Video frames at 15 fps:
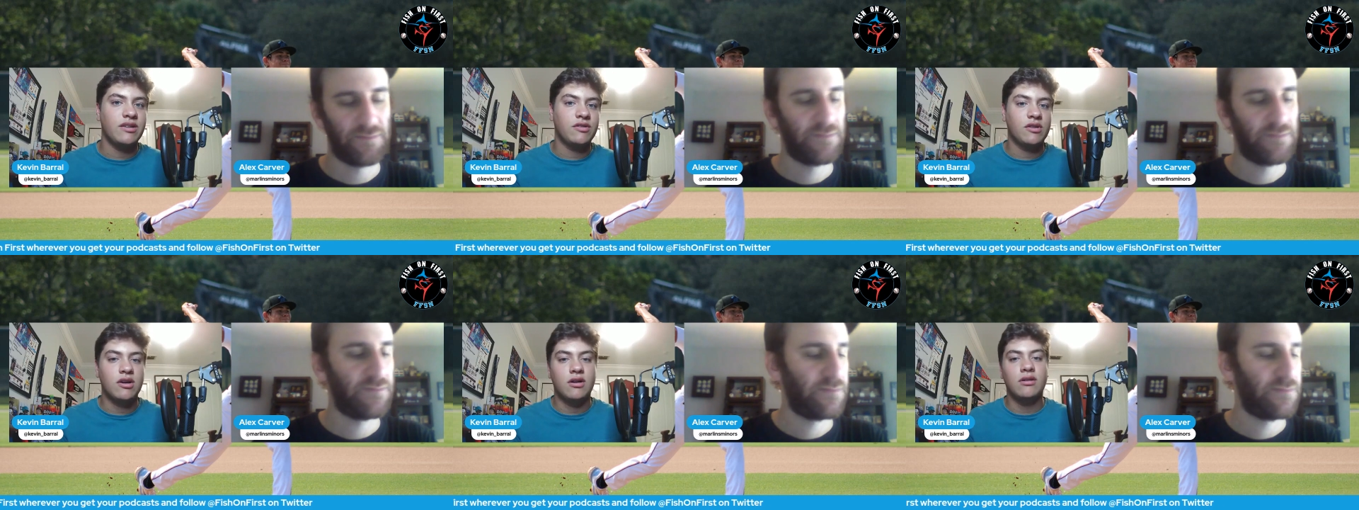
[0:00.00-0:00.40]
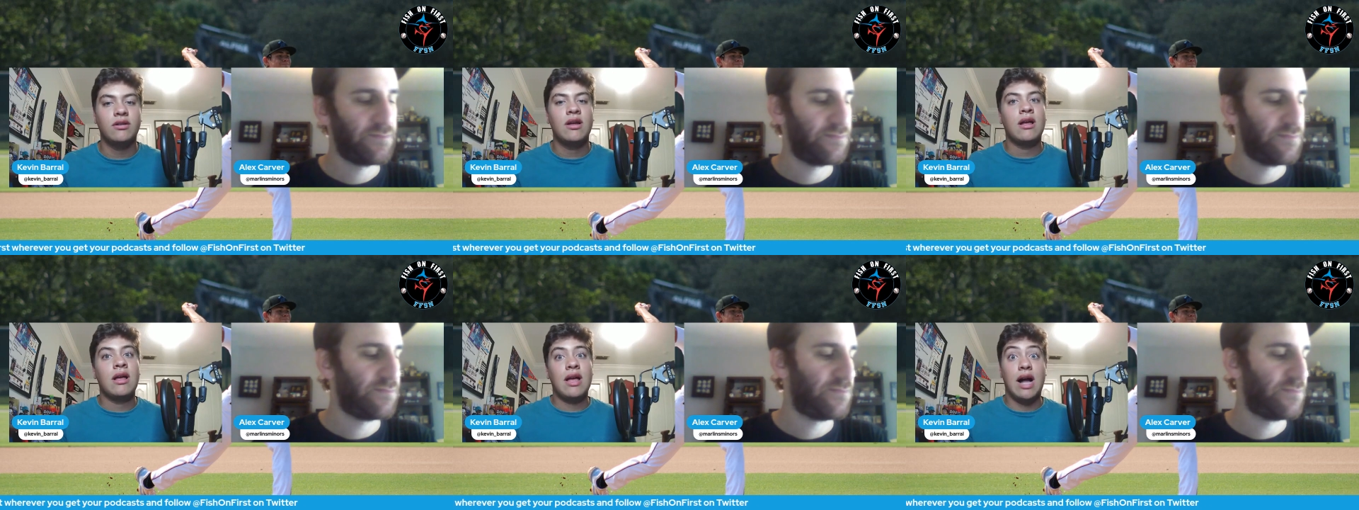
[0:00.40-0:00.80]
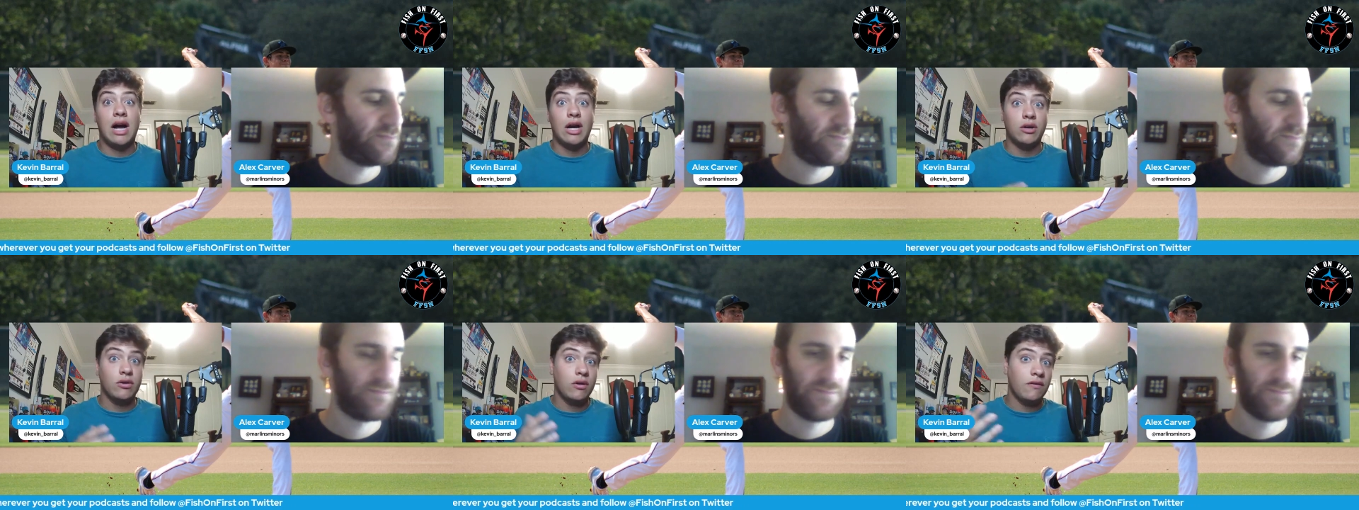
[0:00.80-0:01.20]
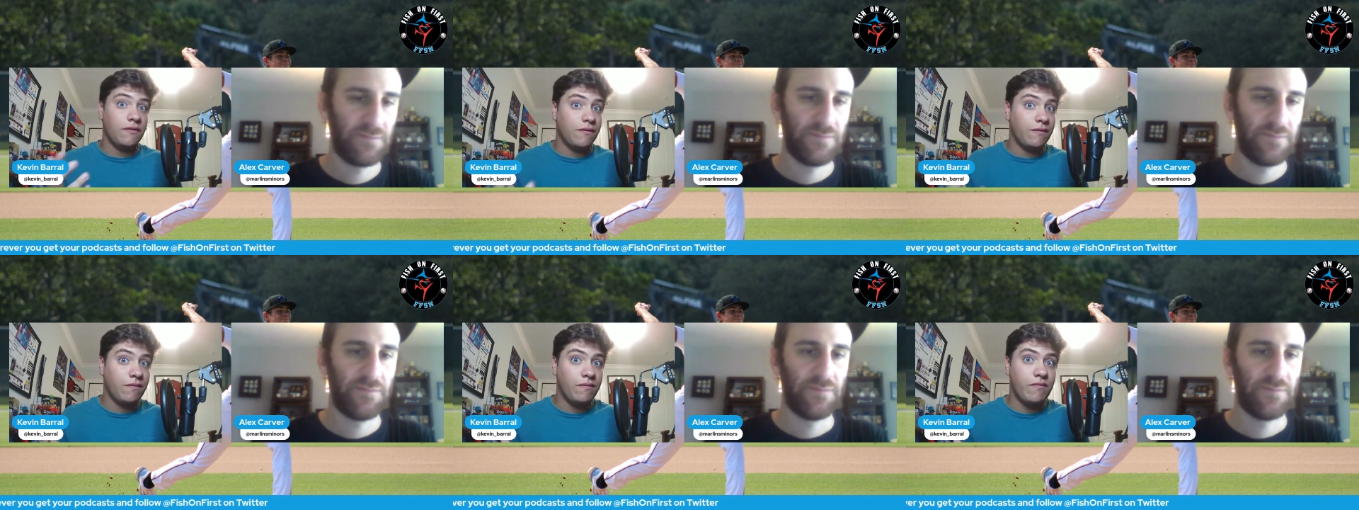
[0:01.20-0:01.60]
Speaker 1: So I don't know
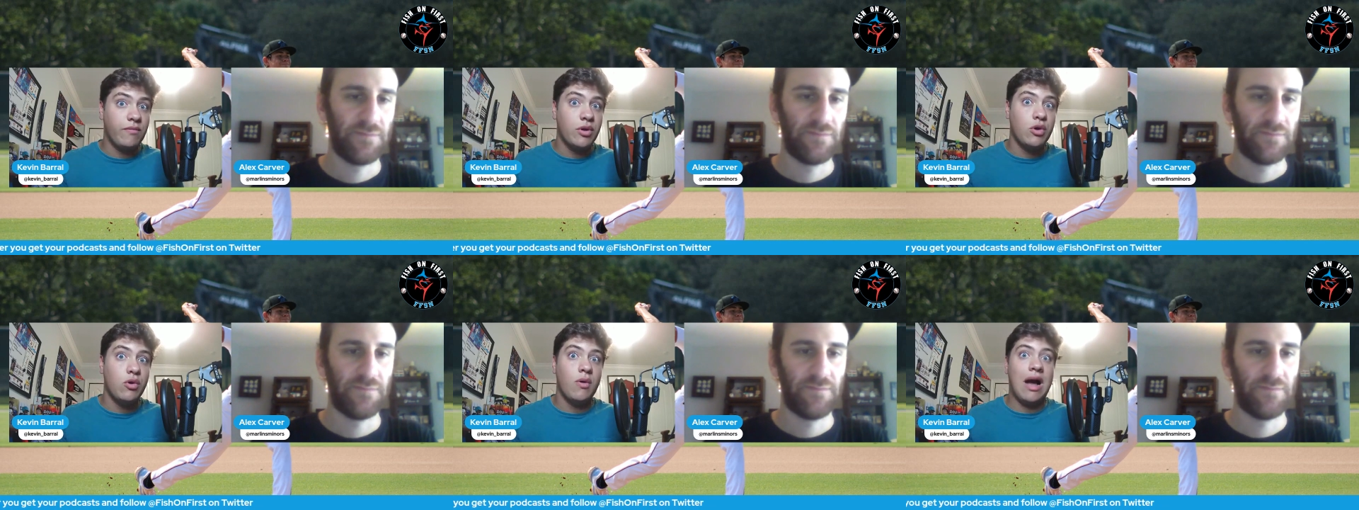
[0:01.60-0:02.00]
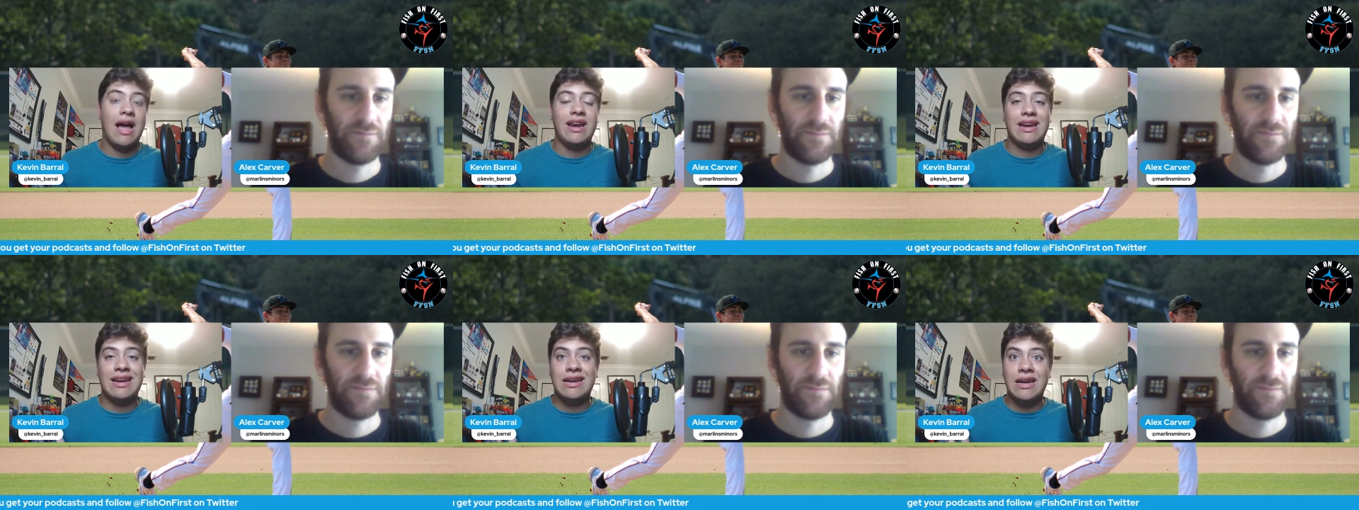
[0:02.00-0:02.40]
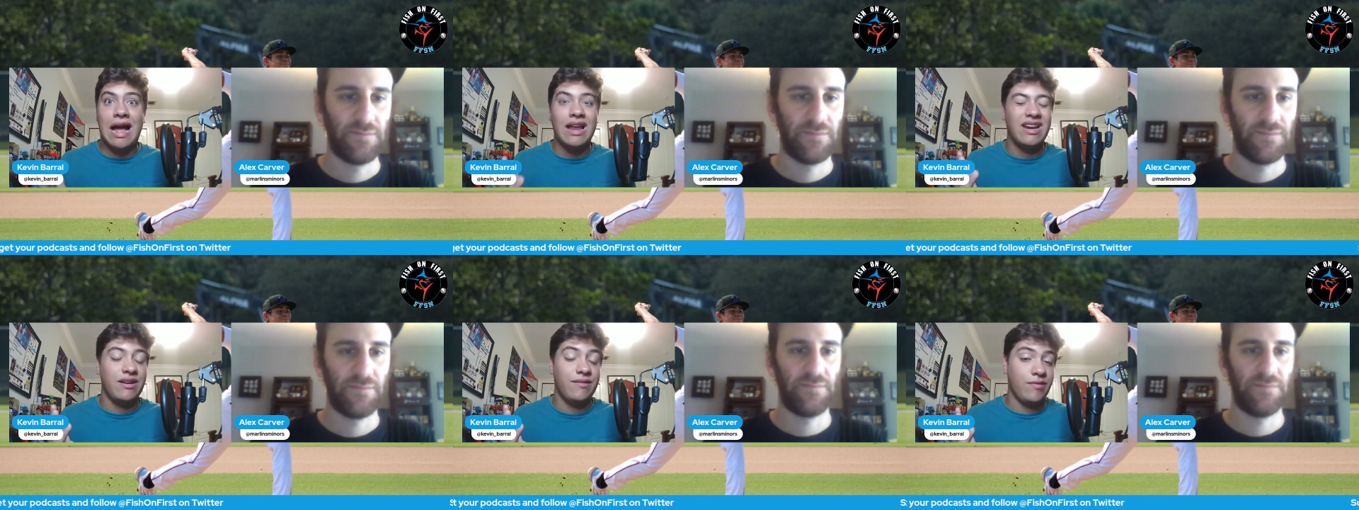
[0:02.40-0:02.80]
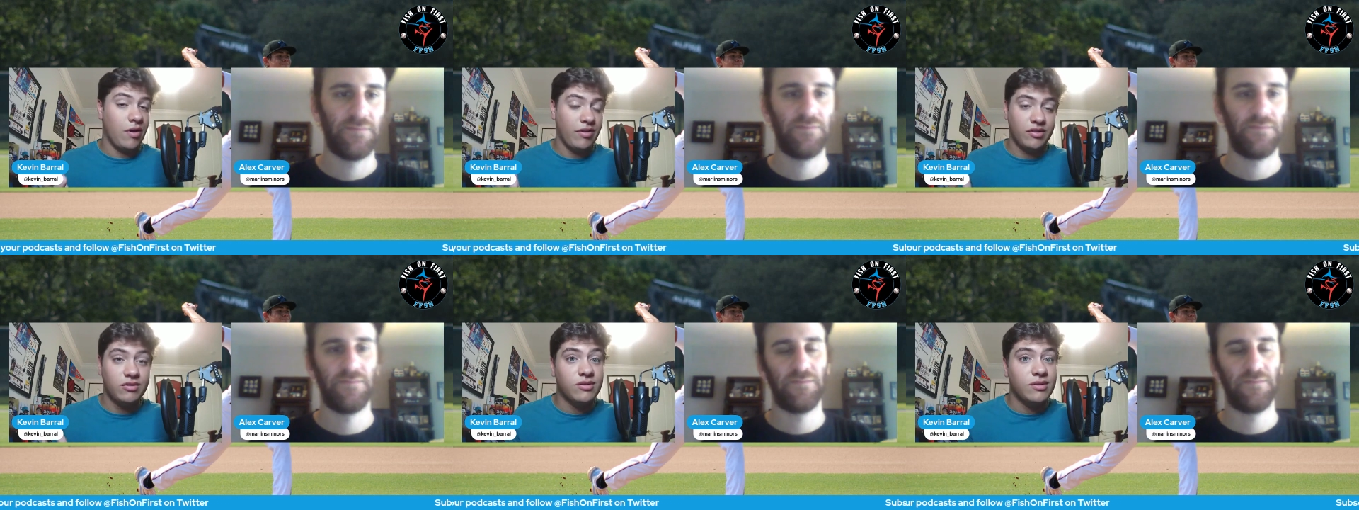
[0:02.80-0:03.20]
if you, I didn't, I didn't even
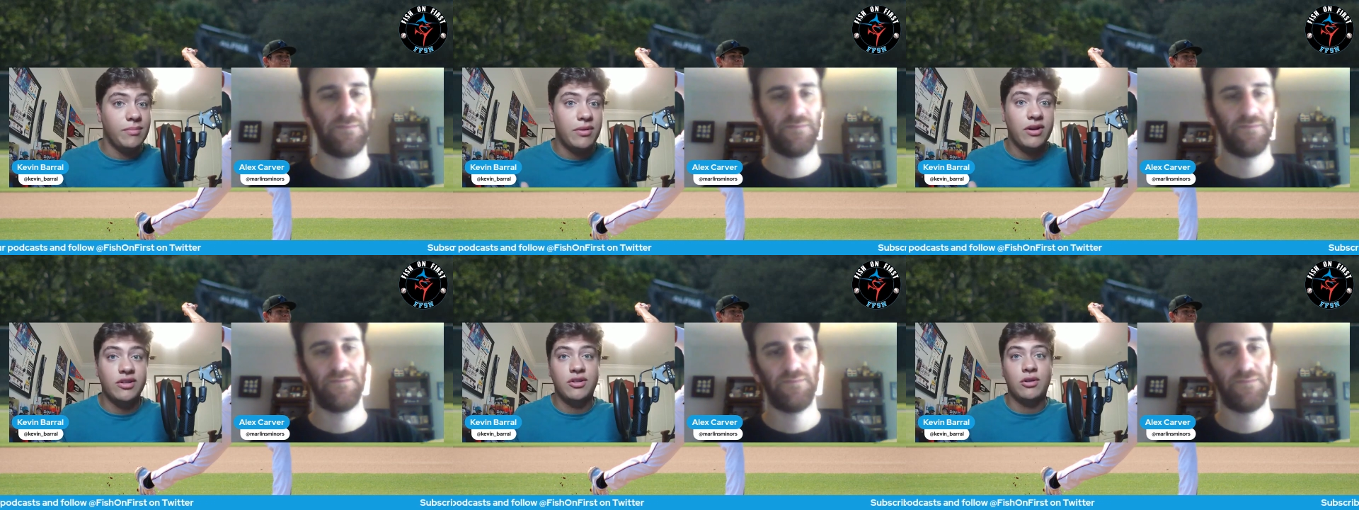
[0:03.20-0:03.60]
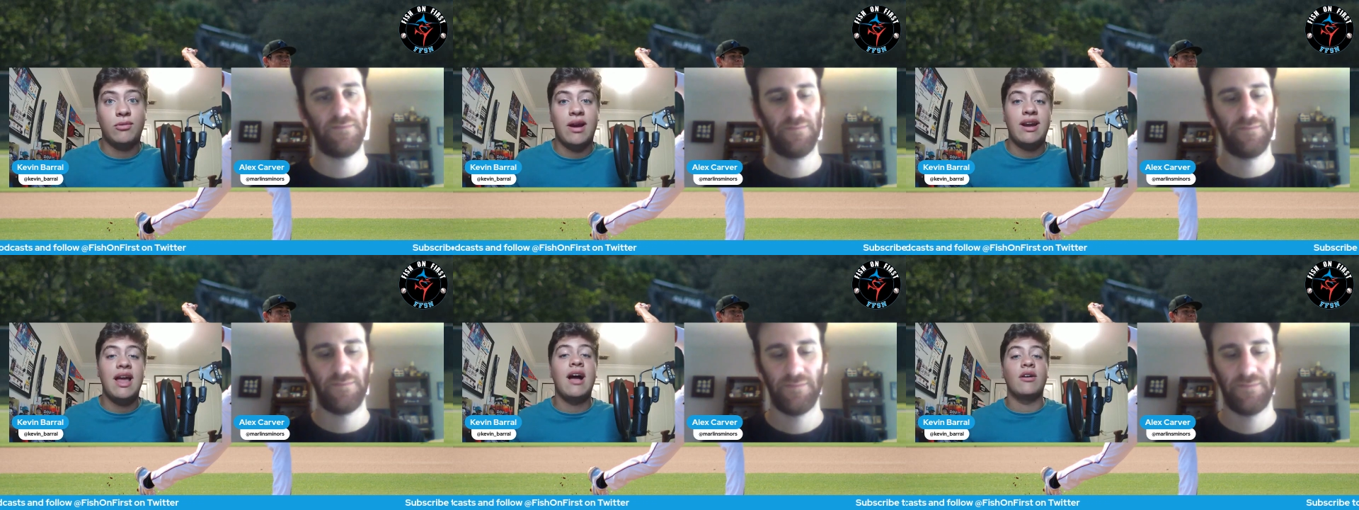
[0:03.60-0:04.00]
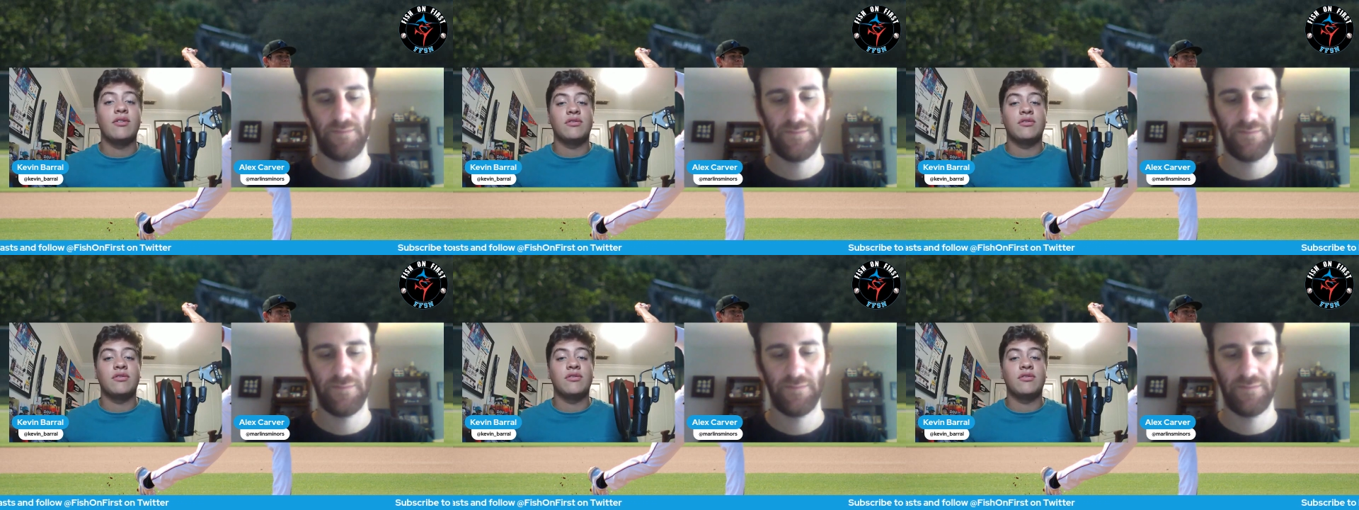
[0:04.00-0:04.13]
know this is a player until right now.